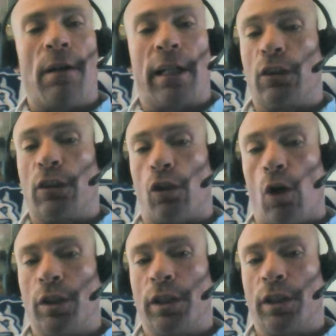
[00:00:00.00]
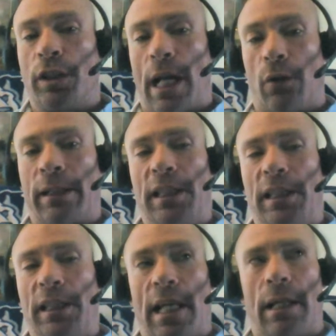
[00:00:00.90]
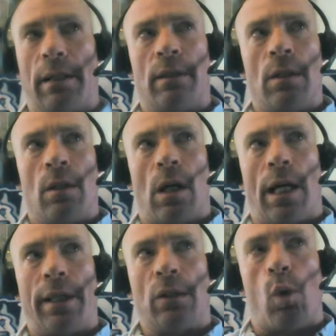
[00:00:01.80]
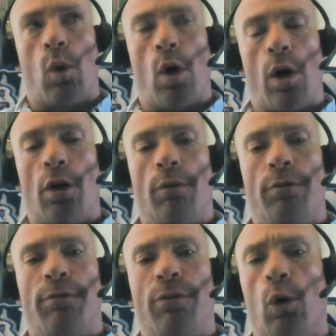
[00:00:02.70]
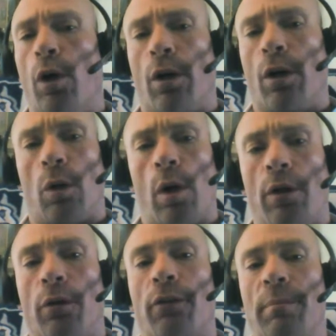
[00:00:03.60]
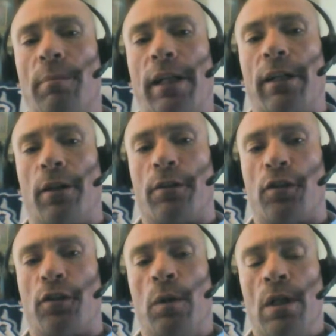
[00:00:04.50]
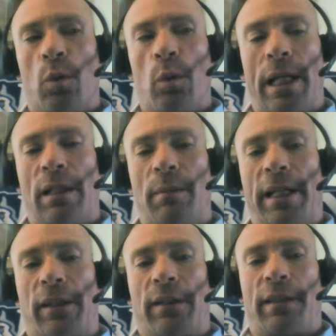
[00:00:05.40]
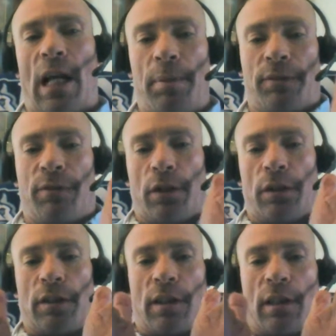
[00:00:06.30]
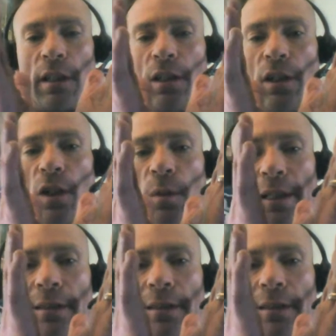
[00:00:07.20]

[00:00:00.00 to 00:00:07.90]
a control channel that can set at I think 104 or 103 megahertz. So we had to make our diplex filter just a little bit